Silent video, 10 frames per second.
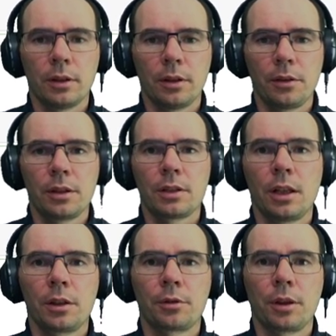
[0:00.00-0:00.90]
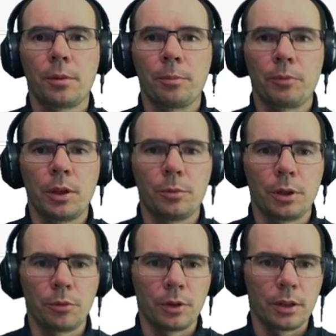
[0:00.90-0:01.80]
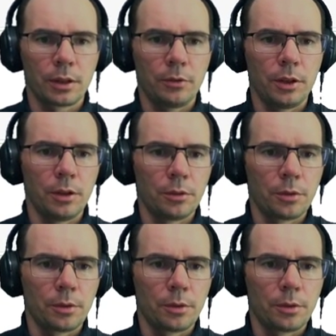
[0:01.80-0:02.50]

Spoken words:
this algorithm in one of the next videos.